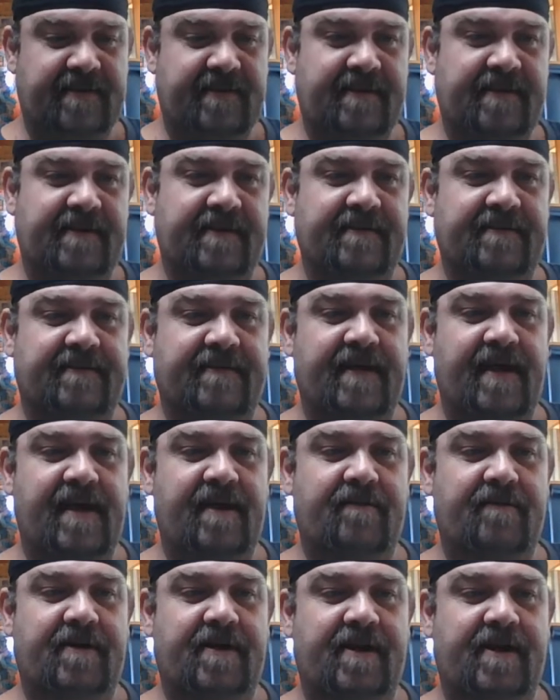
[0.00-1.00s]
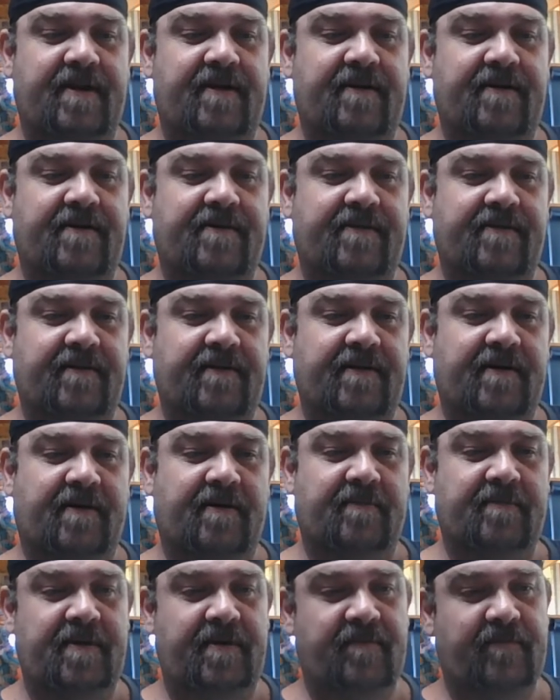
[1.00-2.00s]
his name in here, so now
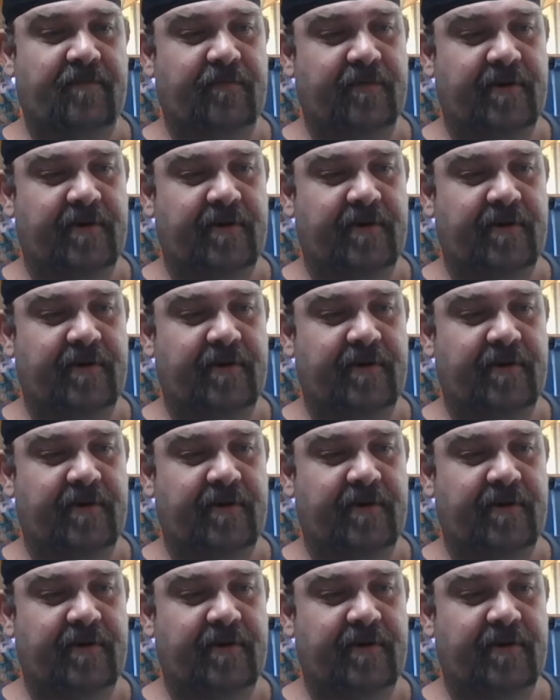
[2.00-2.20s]
I'm even